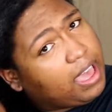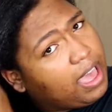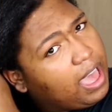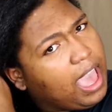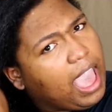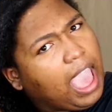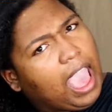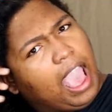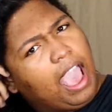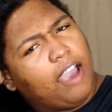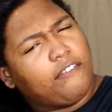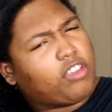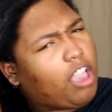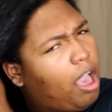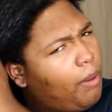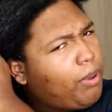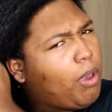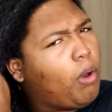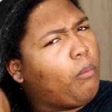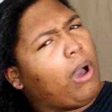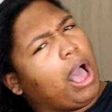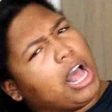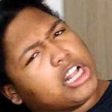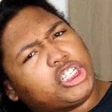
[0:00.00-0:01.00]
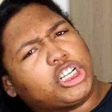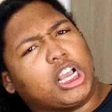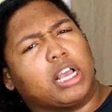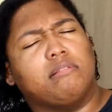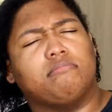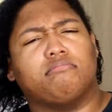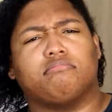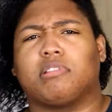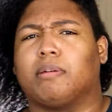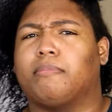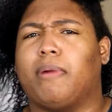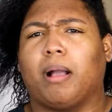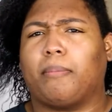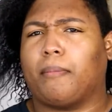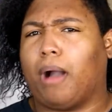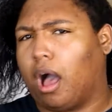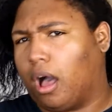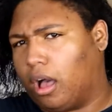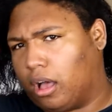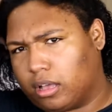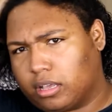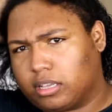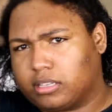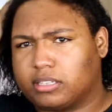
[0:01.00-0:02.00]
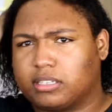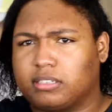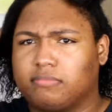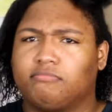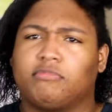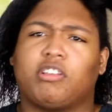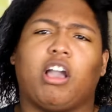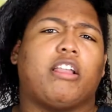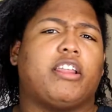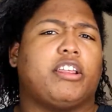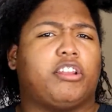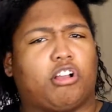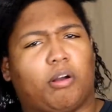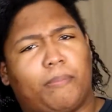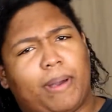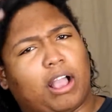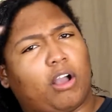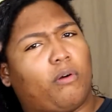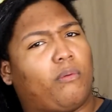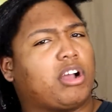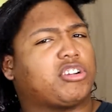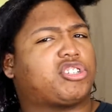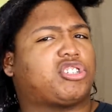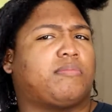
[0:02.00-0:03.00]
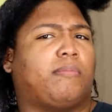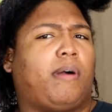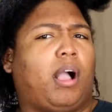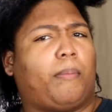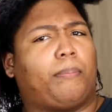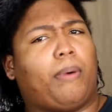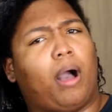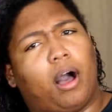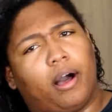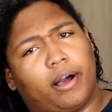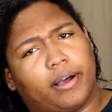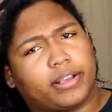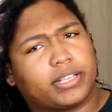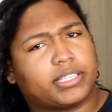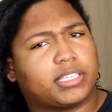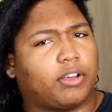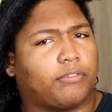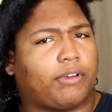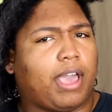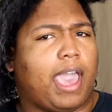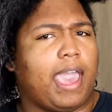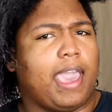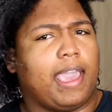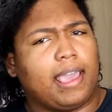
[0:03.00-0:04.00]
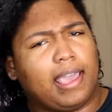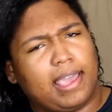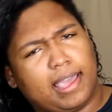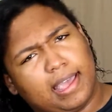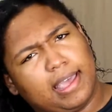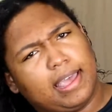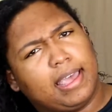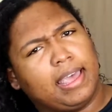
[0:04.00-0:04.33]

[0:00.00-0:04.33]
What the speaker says: And have y'all been watching the mukbangs? Y'all need to go back and watch the mukbangs, okay?